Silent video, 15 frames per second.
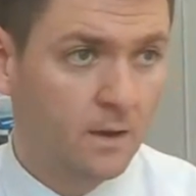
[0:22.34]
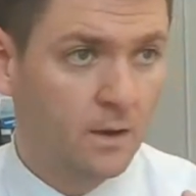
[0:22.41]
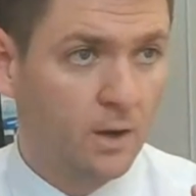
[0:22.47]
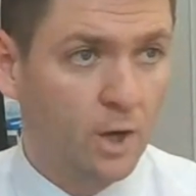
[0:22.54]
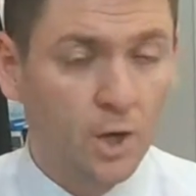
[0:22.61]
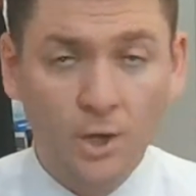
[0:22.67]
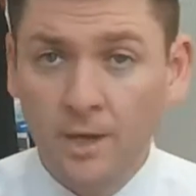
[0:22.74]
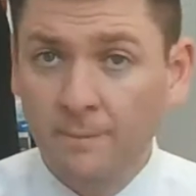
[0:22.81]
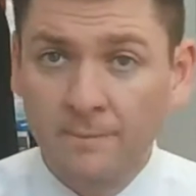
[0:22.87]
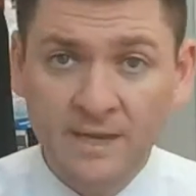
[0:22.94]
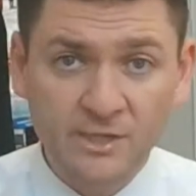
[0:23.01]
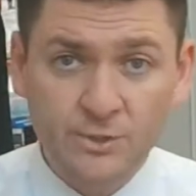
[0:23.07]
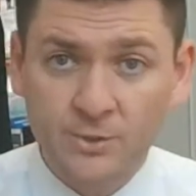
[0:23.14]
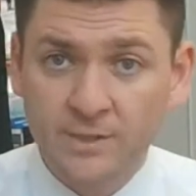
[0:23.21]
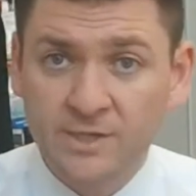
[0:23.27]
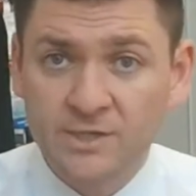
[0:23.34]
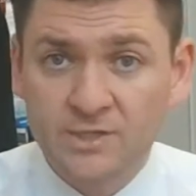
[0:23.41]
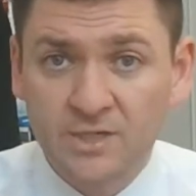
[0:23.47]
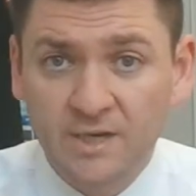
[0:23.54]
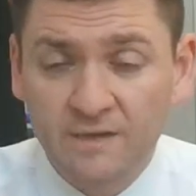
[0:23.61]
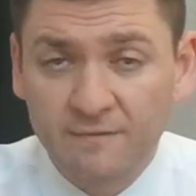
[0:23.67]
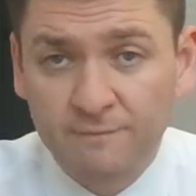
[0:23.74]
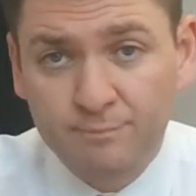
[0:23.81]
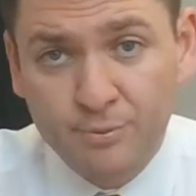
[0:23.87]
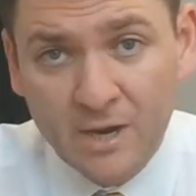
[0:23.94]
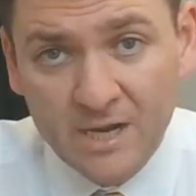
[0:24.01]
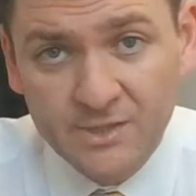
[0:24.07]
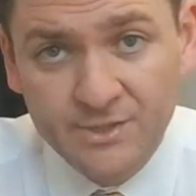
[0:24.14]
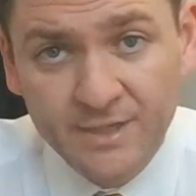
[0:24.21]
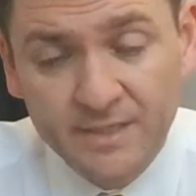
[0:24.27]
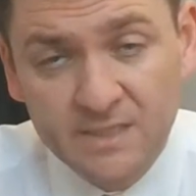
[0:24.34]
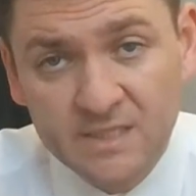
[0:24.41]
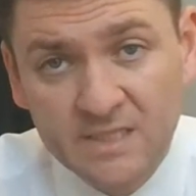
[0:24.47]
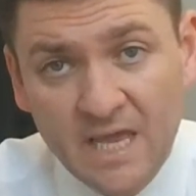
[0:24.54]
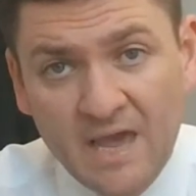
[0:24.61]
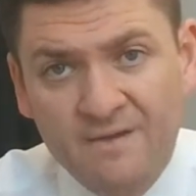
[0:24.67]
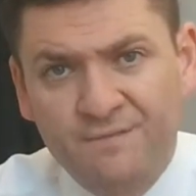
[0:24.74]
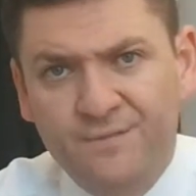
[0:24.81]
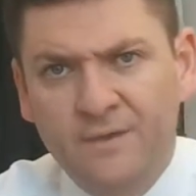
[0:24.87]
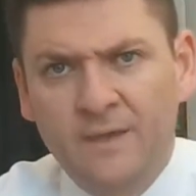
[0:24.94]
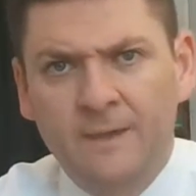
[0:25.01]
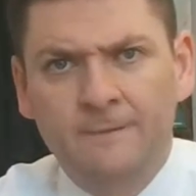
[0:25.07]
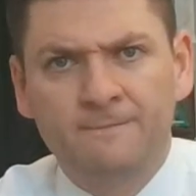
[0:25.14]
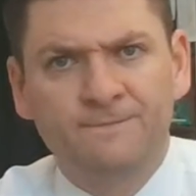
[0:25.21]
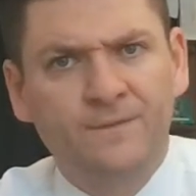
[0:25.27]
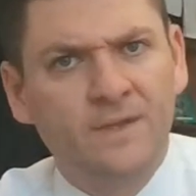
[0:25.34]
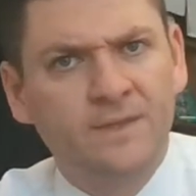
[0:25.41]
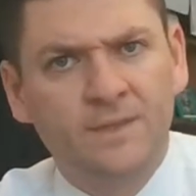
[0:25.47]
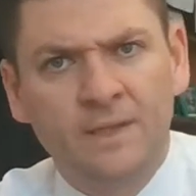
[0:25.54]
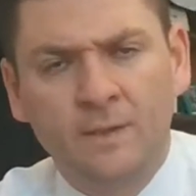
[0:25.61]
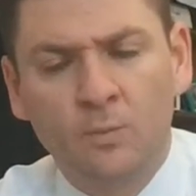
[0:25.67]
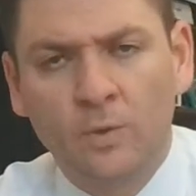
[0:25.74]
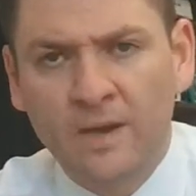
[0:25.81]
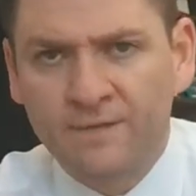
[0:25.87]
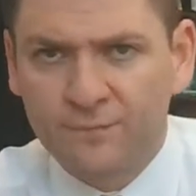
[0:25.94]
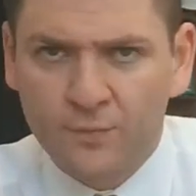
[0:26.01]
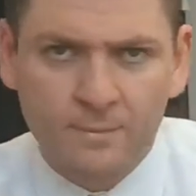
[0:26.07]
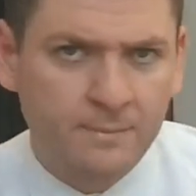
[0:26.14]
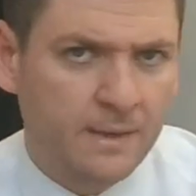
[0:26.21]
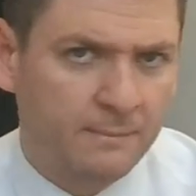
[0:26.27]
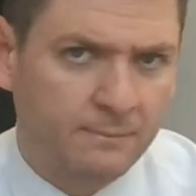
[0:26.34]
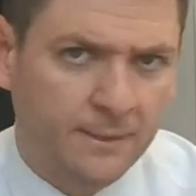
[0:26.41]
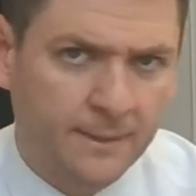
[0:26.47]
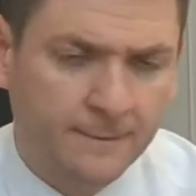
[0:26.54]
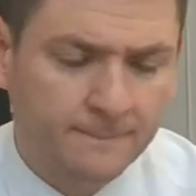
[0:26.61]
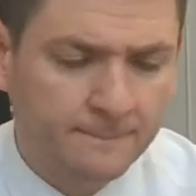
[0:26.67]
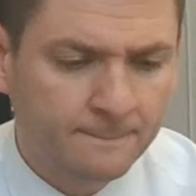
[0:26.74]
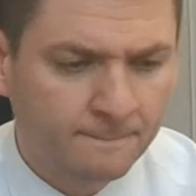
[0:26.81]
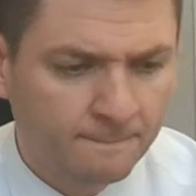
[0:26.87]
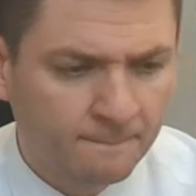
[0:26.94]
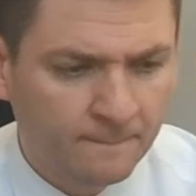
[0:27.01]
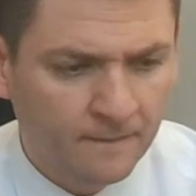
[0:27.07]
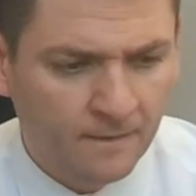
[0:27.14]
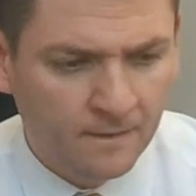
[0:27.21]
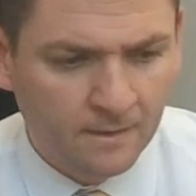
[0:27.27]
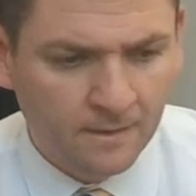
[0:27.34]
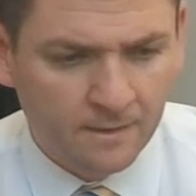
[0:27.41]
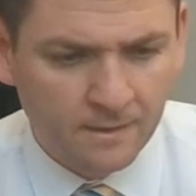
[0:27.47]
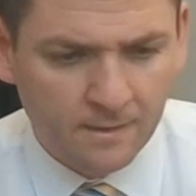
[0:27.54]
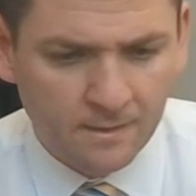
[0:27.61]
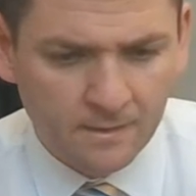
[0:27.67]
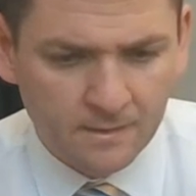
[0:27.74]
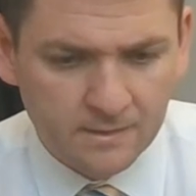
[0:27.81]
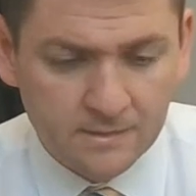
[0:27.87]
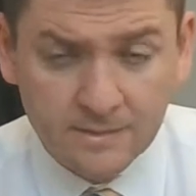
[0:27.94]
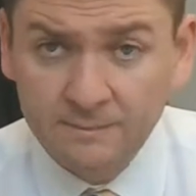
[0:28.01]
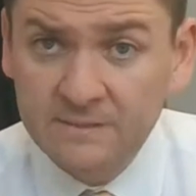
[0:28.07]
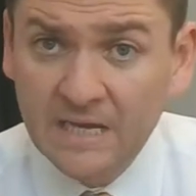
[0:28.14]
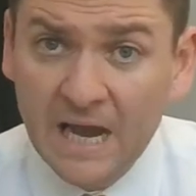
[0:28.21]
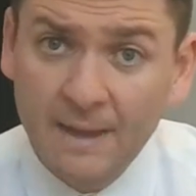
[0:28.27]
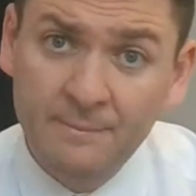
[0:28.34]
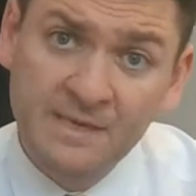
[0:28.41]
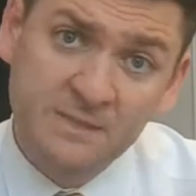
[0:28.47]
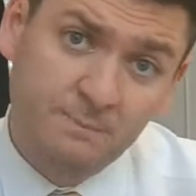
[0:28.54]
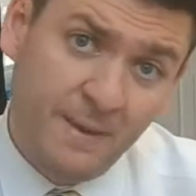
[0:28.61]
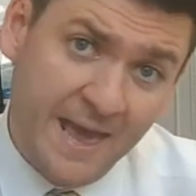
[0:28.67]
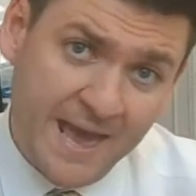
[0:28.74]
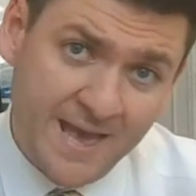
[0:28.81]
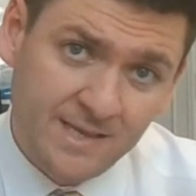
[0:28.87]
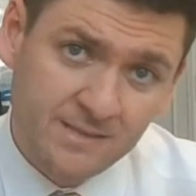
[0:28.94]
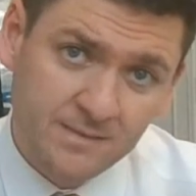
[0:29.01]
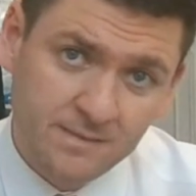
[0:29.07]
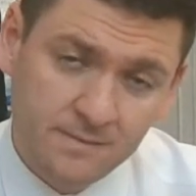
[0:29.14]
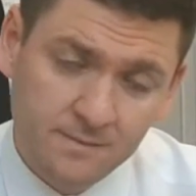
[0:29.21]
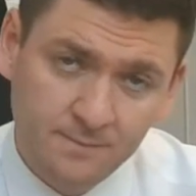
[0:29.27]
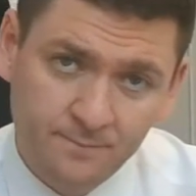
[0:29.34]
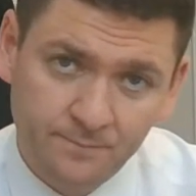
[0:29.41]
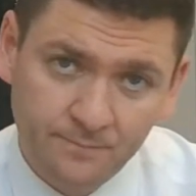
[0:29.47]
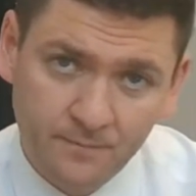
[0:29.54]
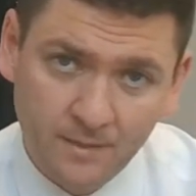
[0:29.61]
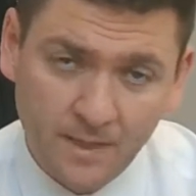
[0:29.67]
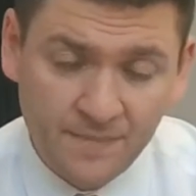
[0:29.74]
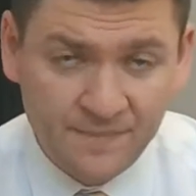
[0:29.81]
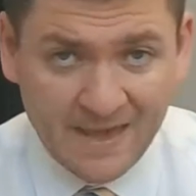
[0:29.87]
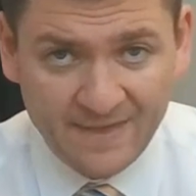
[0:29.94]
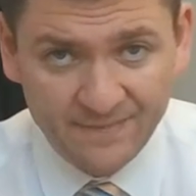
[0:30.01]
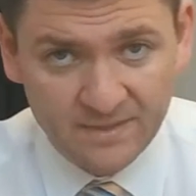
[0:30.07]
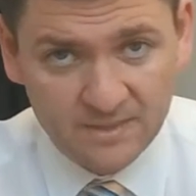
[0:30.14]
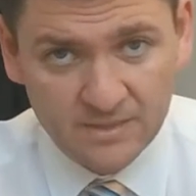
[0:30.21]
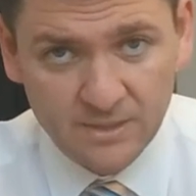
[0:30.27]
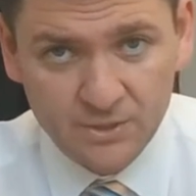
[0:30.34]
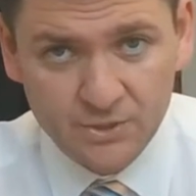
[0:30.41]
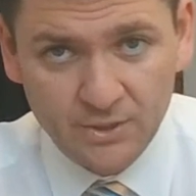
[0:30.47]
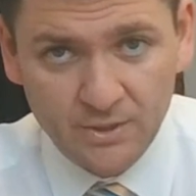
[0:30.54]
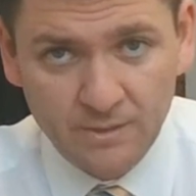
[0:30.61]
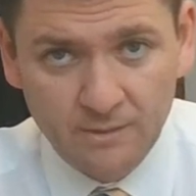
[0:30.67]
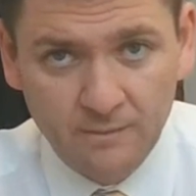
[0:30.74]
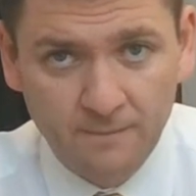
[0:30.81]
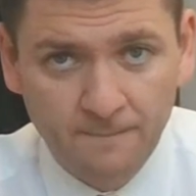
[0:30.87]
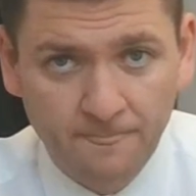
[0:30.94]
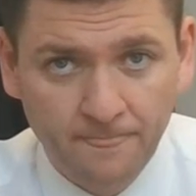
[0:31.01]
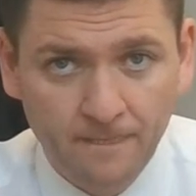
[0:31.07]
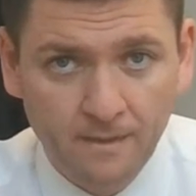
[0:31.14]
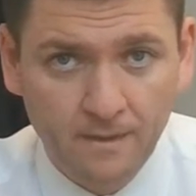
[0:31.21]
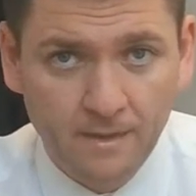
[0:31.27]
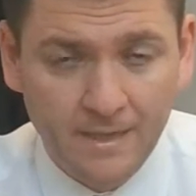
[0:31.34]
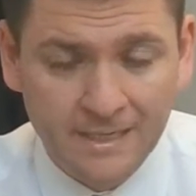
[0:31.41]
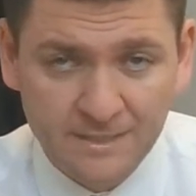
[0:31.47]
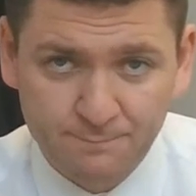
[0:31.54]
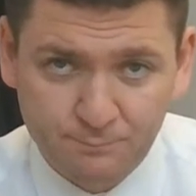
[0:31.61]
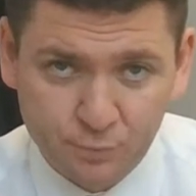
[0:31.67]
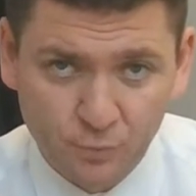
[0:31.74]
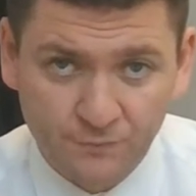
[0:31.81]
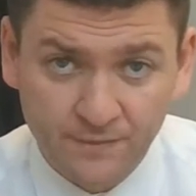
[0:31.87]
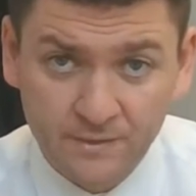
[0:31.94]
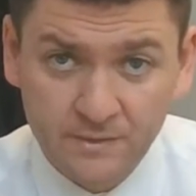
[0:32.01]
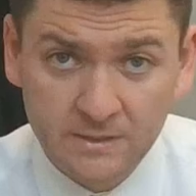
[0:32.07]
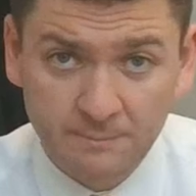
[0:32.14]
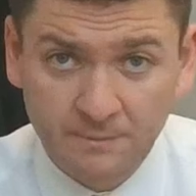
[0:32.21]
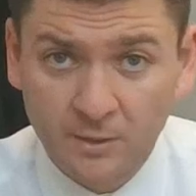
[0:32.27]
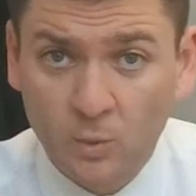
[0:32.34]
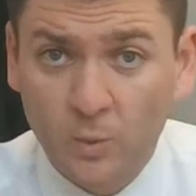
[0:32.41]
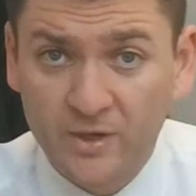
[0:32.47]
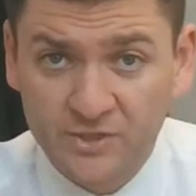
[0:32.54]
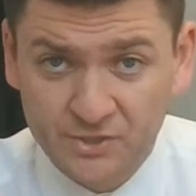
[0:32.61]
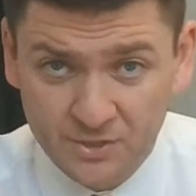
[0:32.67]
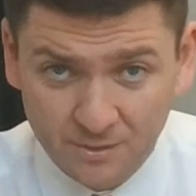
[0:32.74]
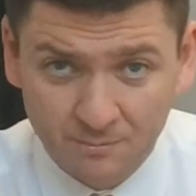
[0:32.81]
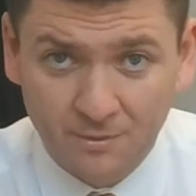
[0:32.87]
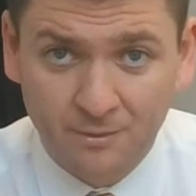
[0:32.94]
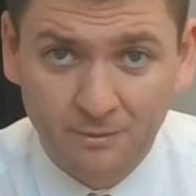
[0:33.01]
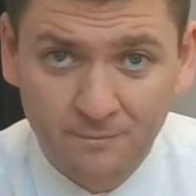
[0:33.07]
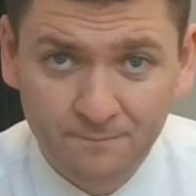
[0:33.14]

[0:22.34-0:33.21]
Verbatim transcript: on a major initiative, project, staffing, funding, whatever it may be. Some time has passed and that decision has proven to be questionable